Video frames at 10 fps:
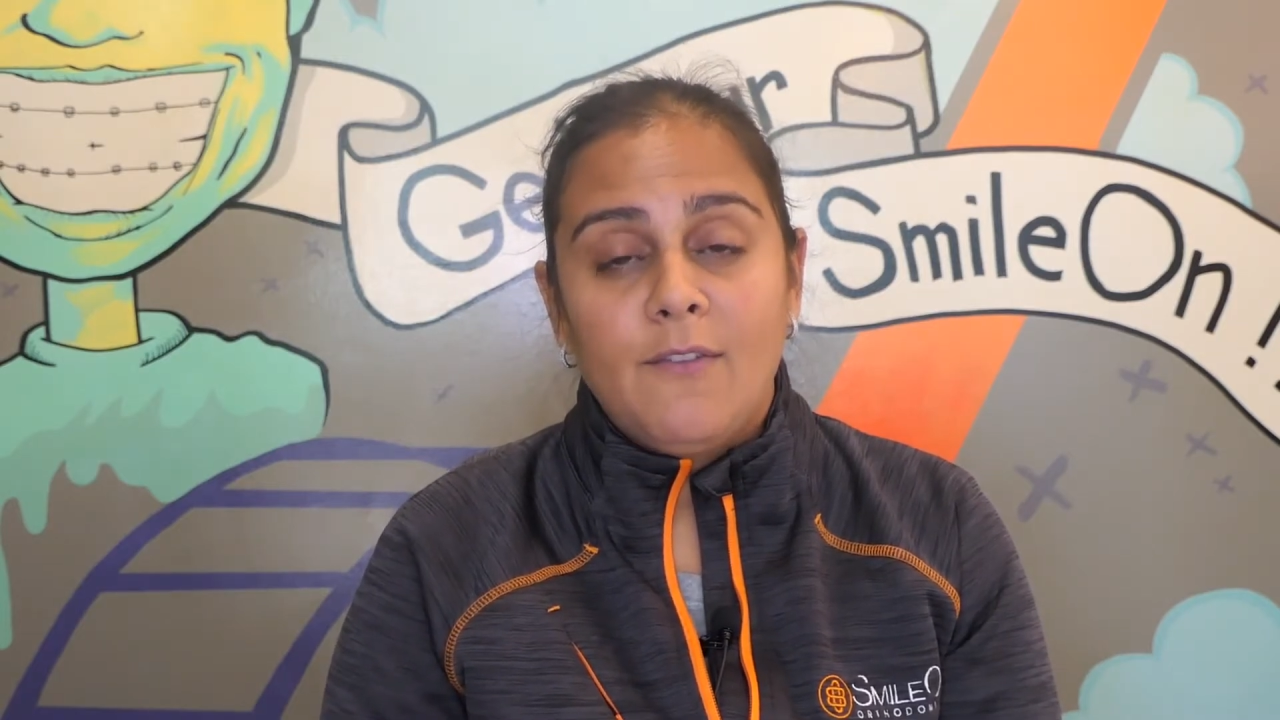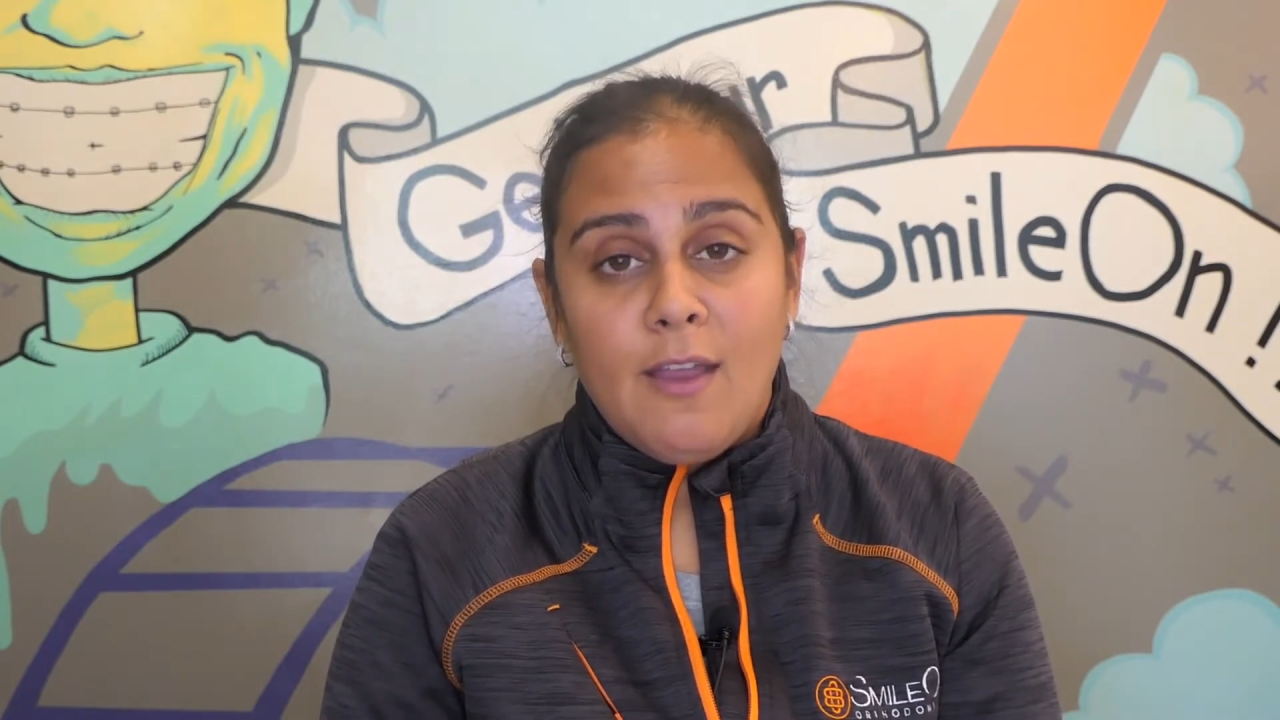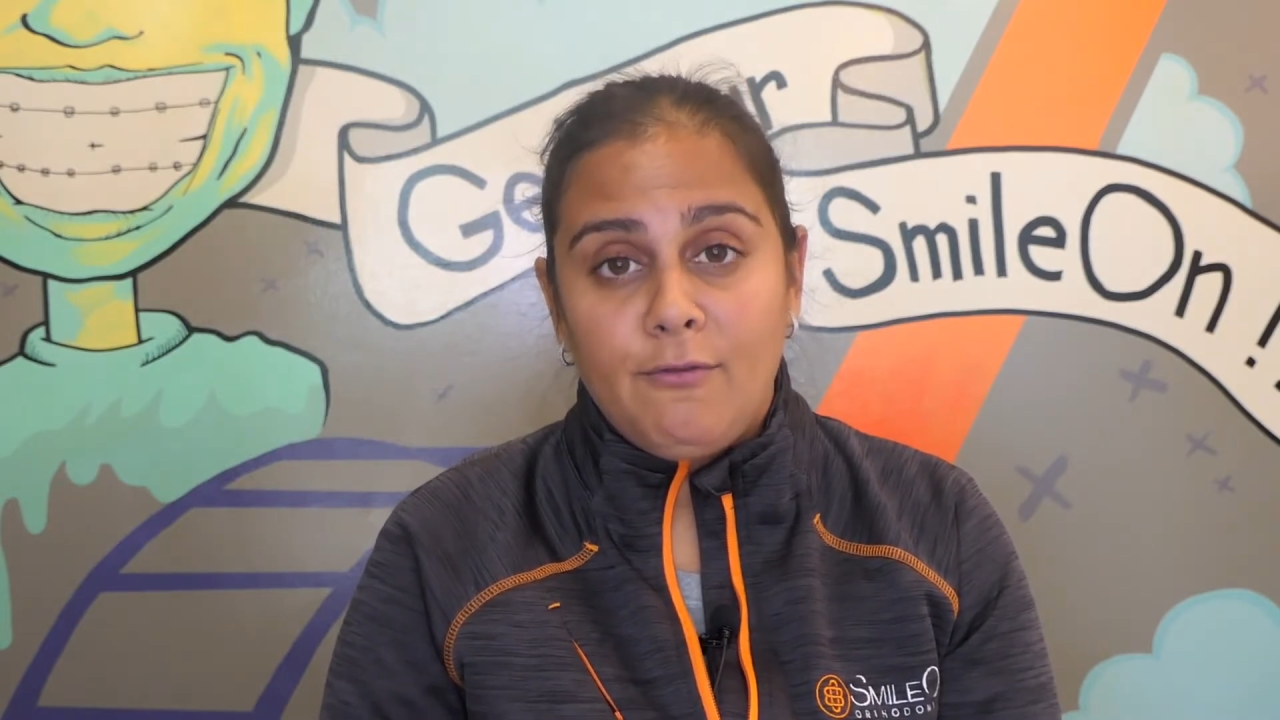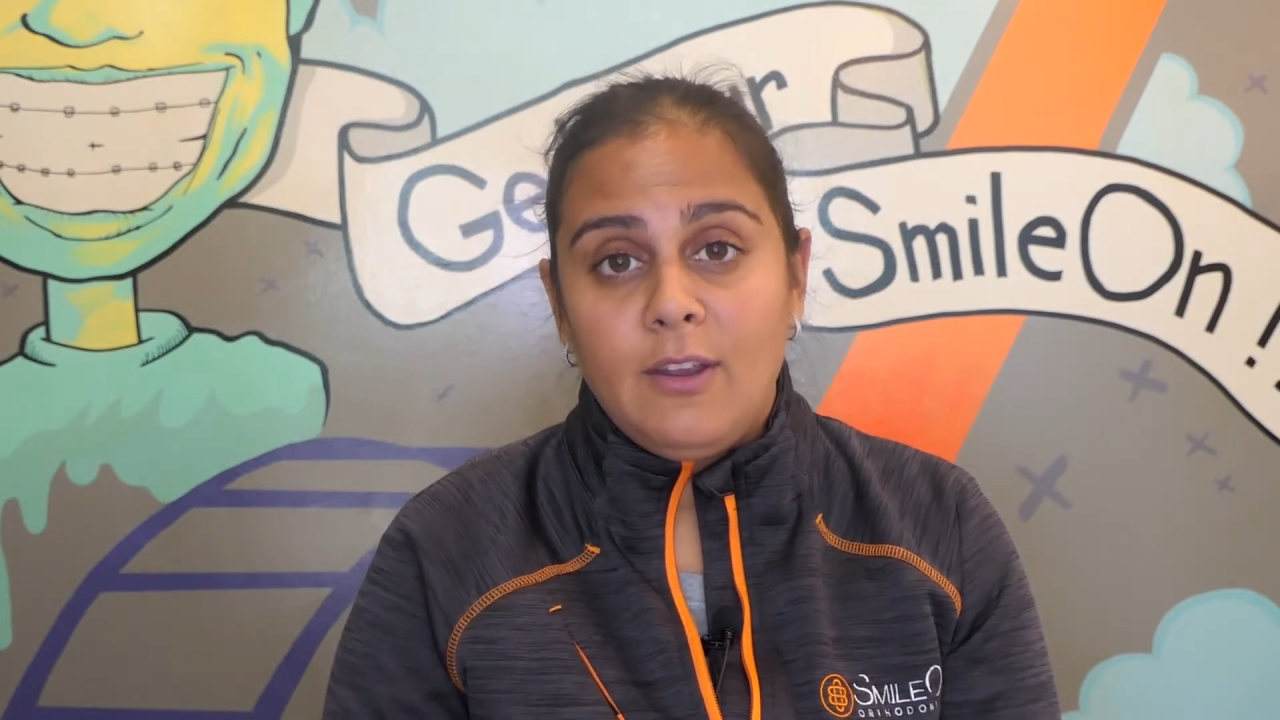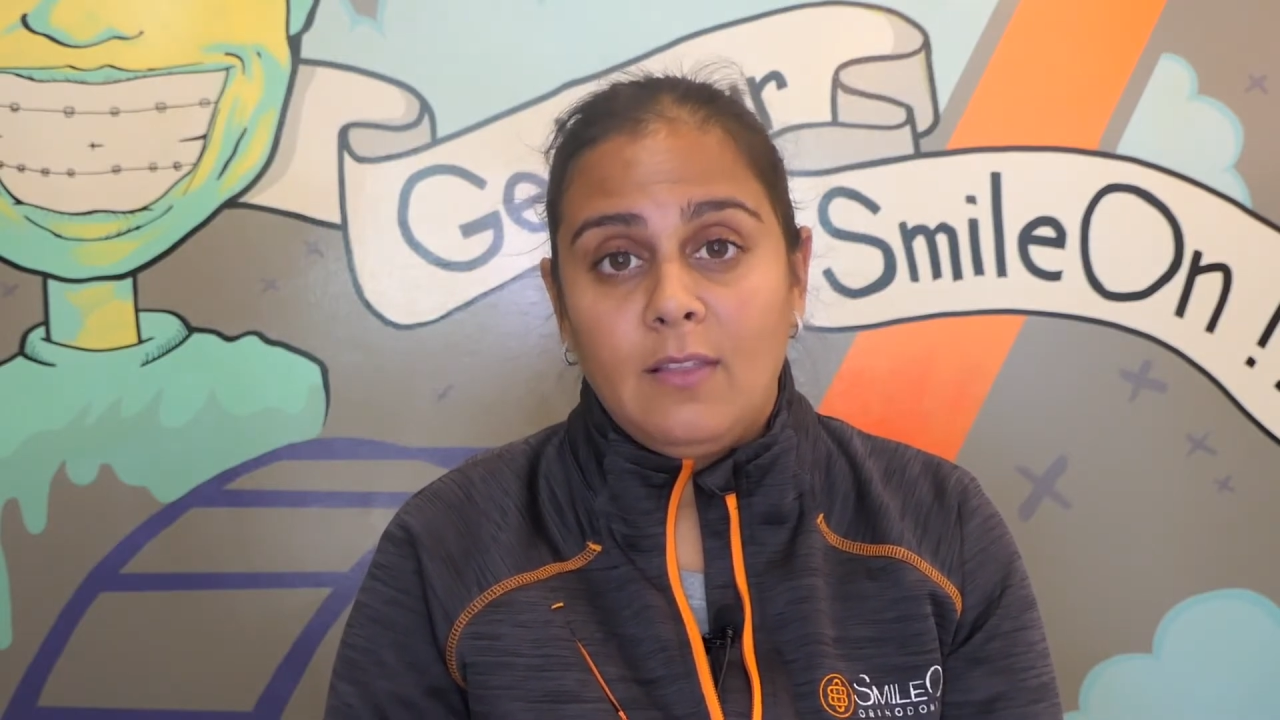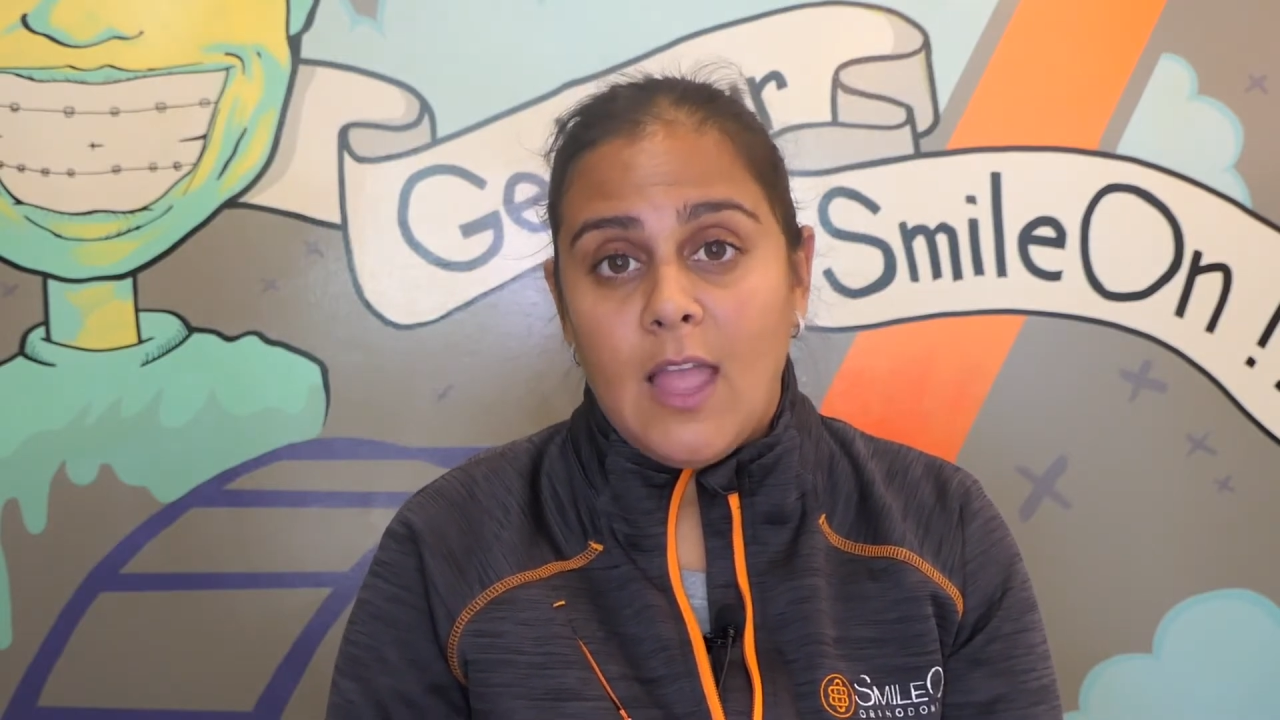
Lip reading: of every